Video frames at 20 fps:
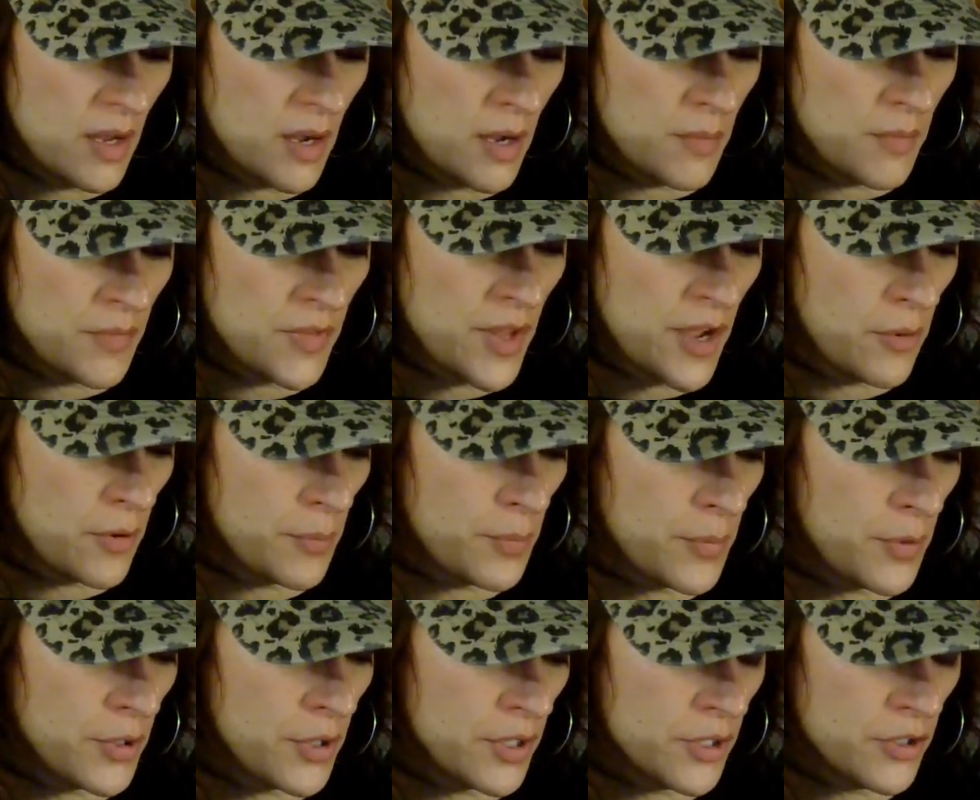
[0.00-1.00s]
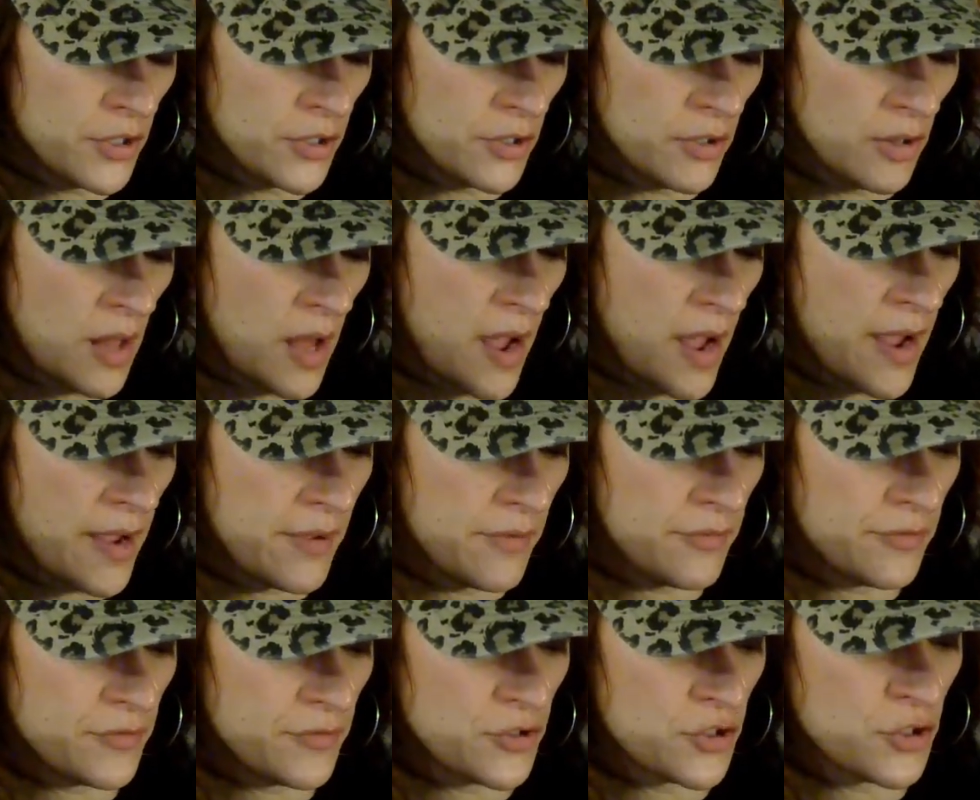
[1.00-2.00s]
They were put in your life
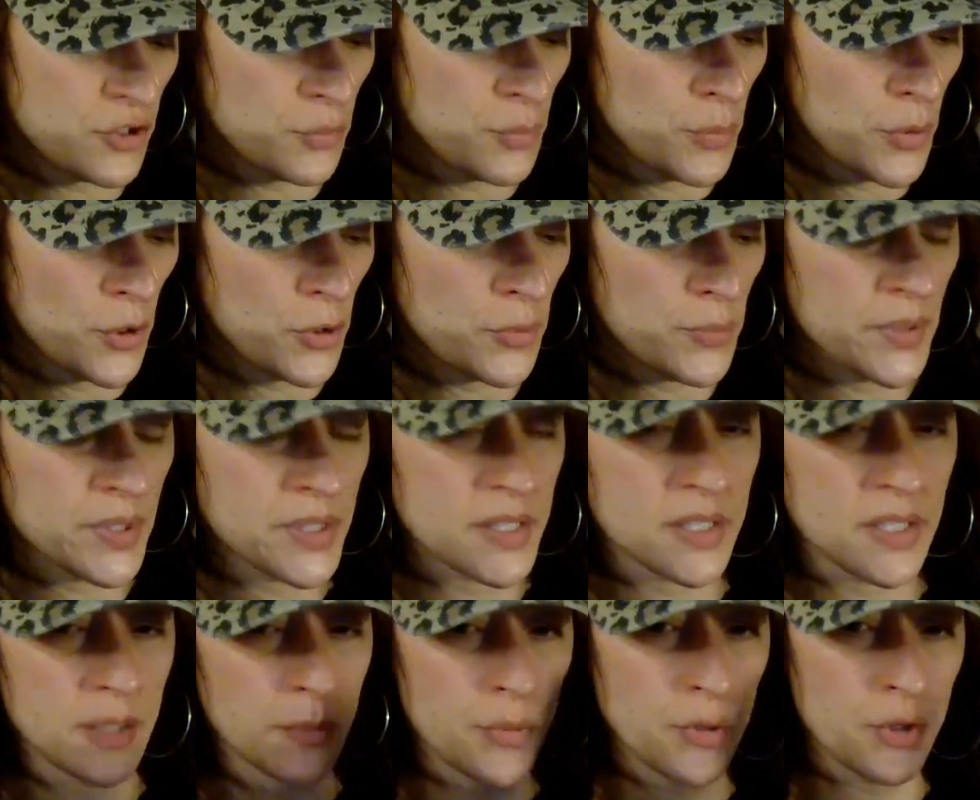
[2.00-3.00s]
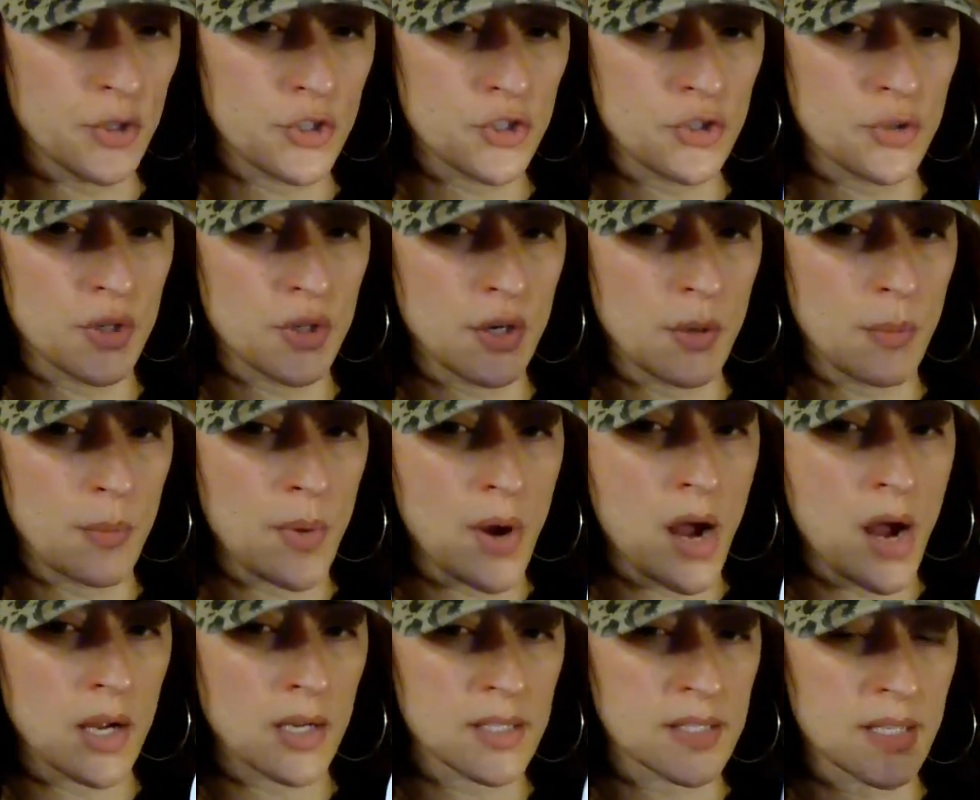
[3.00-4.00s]
to purposely put you in a
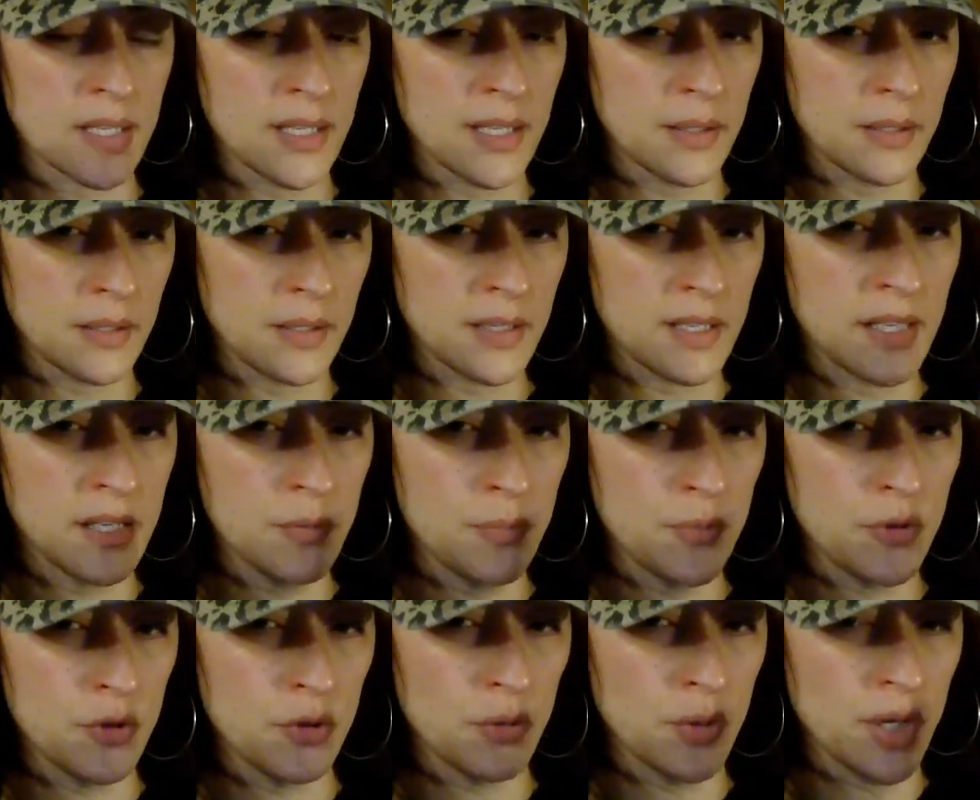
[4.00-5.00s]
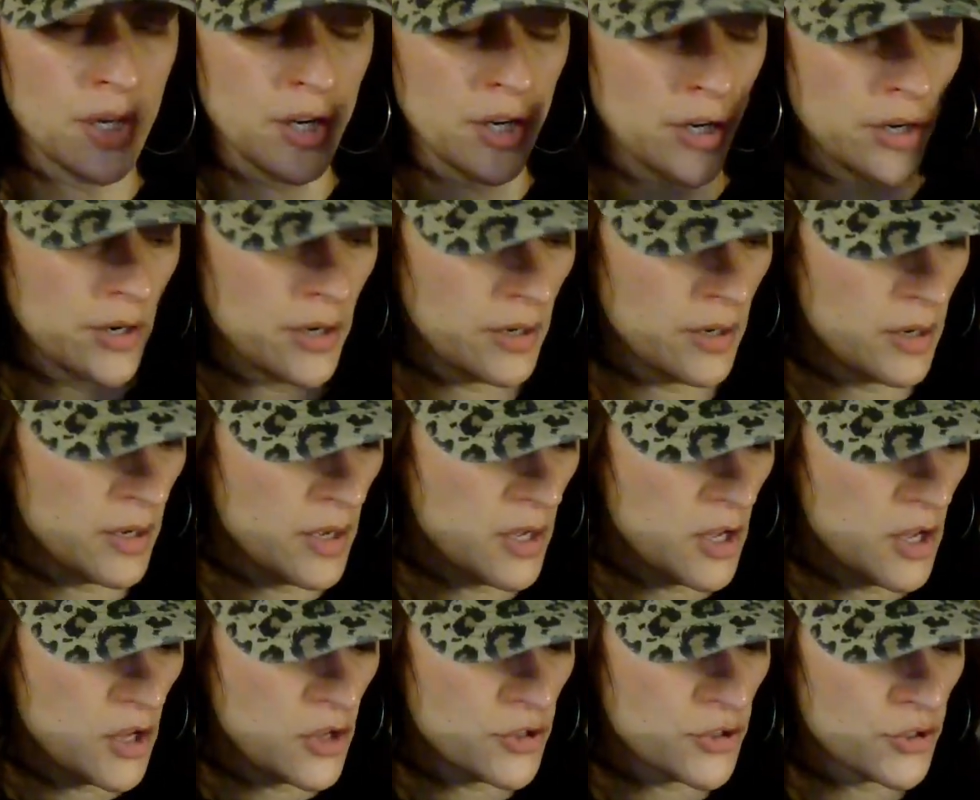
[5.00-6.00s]
box and keep you here,
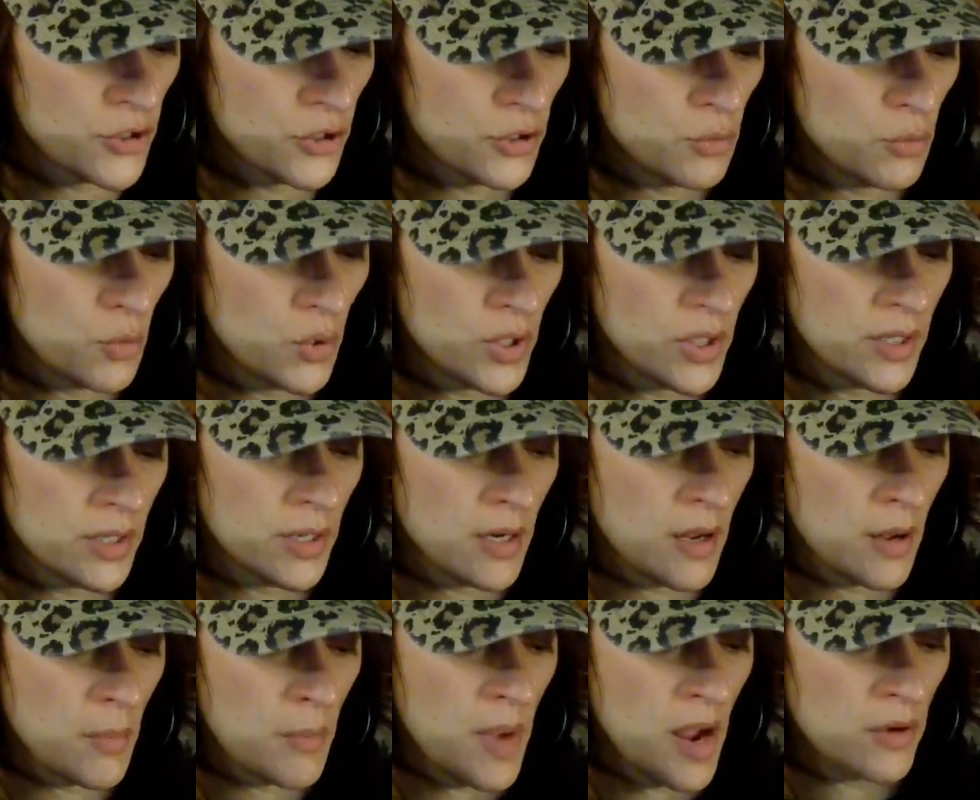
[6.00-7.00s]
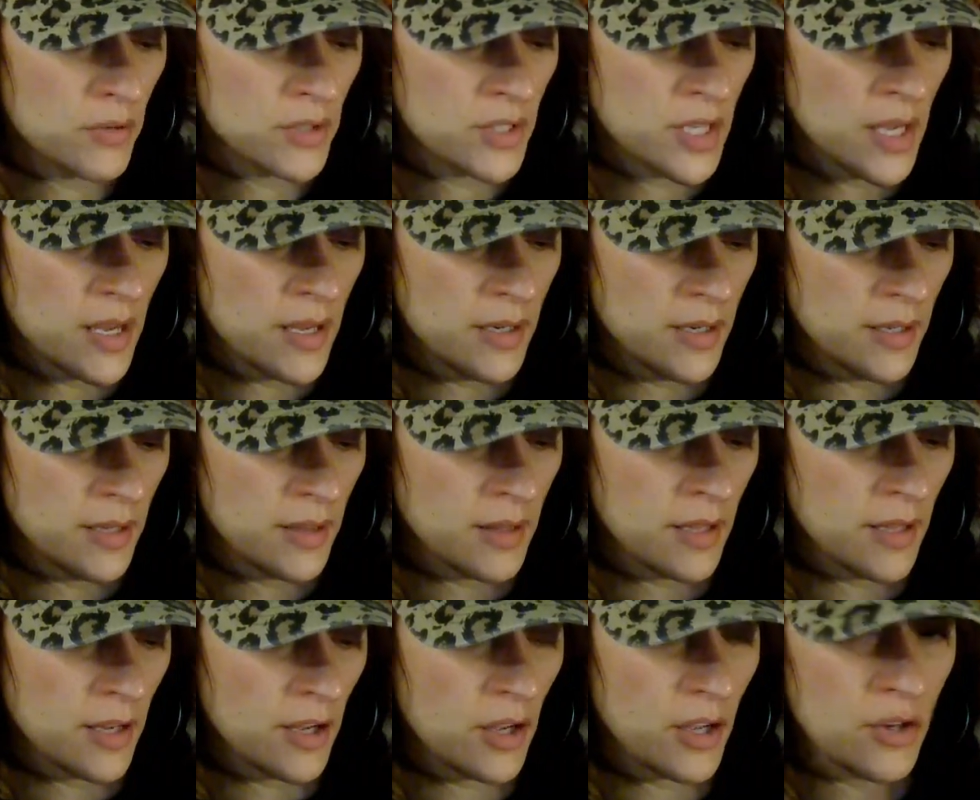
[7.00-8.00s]
so you wouldn't amount to
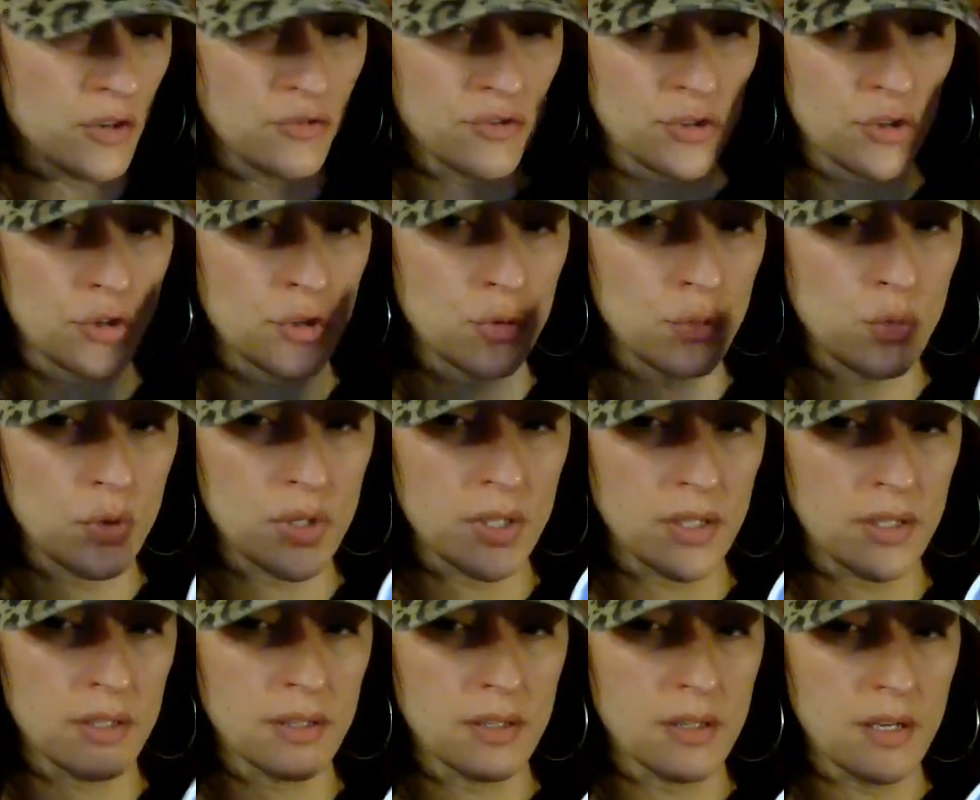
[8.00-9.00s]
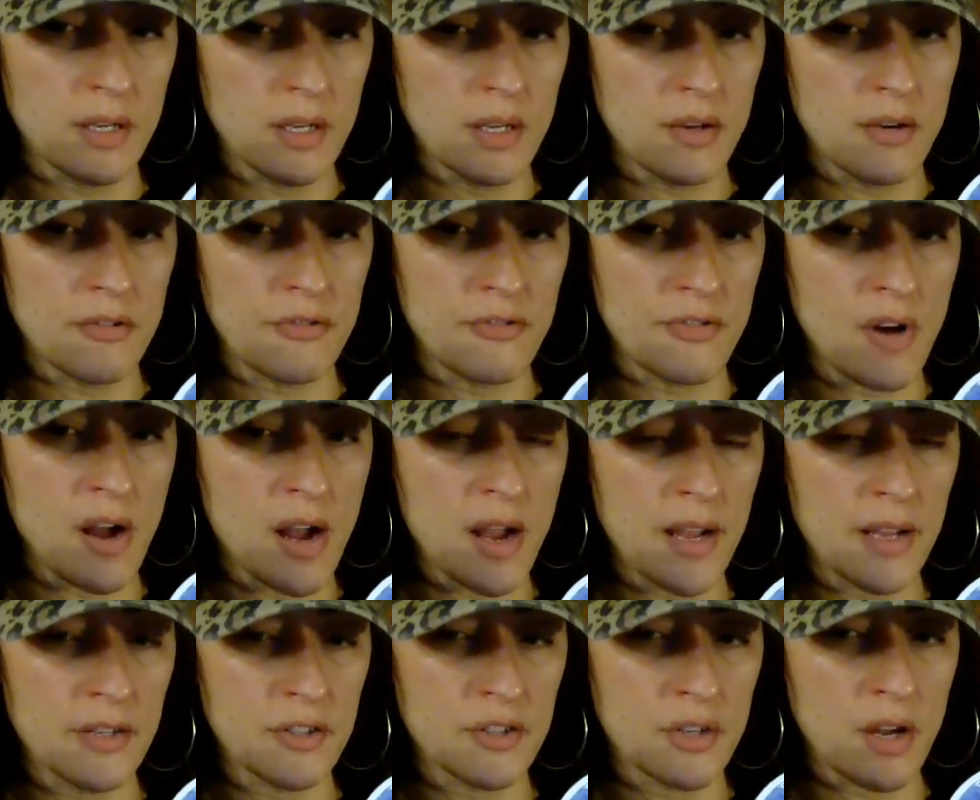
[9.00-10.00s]
anything, and so you wouldn't
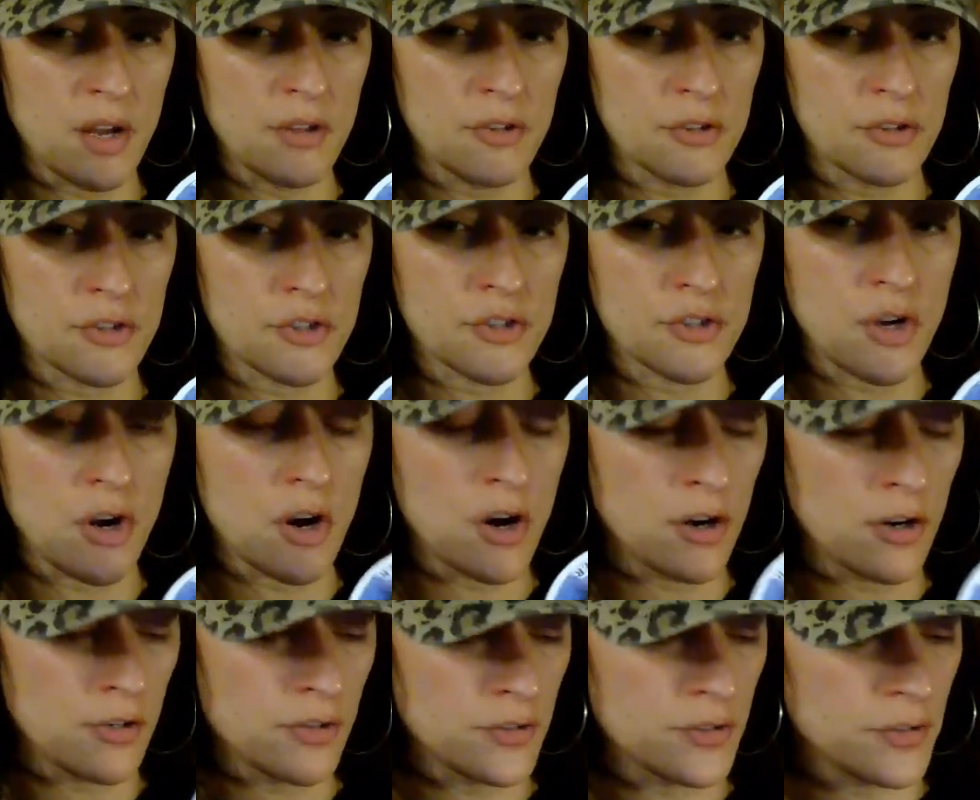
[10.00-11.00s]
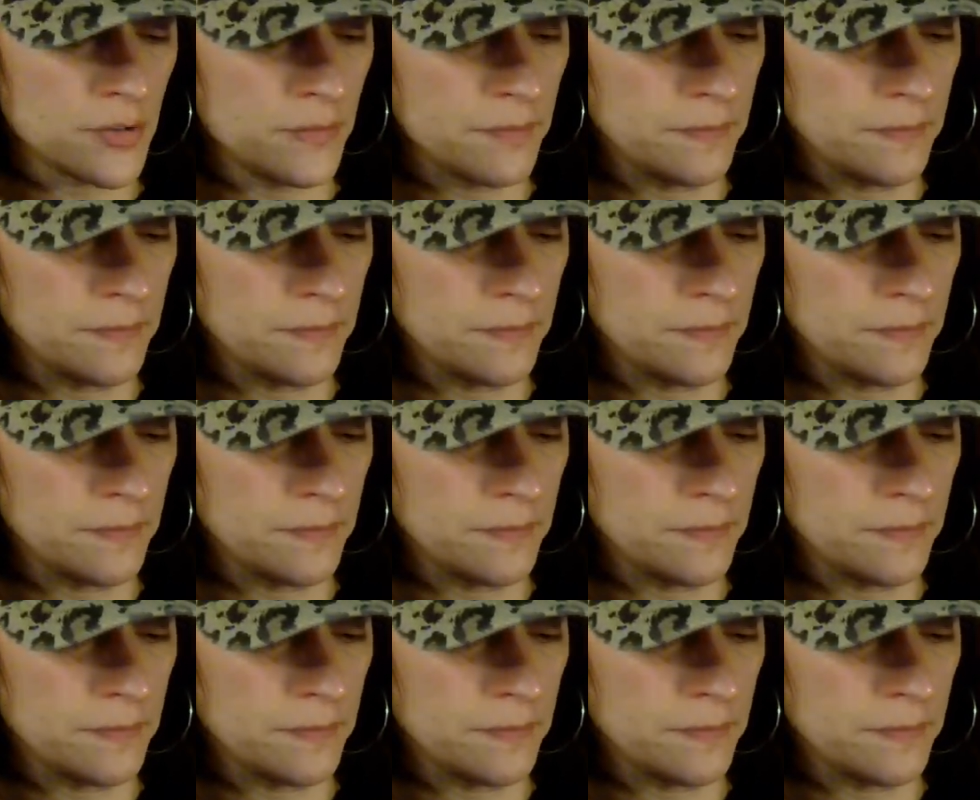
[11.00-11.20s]
find other stars.